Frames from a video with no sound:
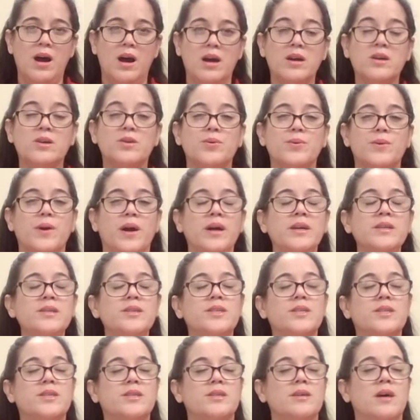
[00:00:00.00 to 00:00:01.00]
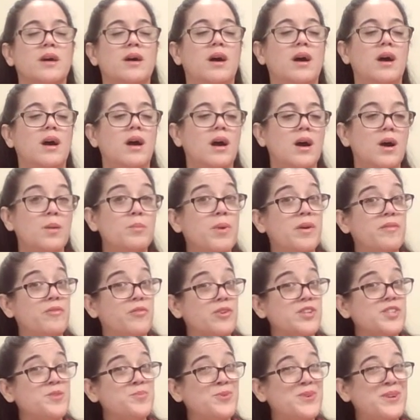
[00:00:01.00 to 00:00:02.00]
Crunch, but
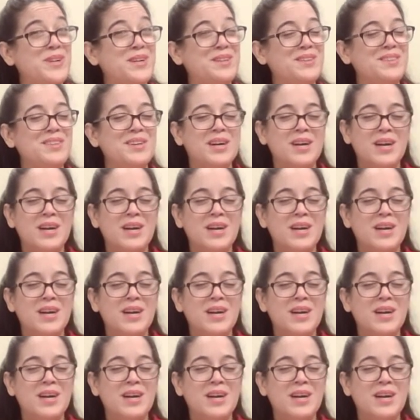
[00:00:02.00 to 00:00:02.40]
first breathe.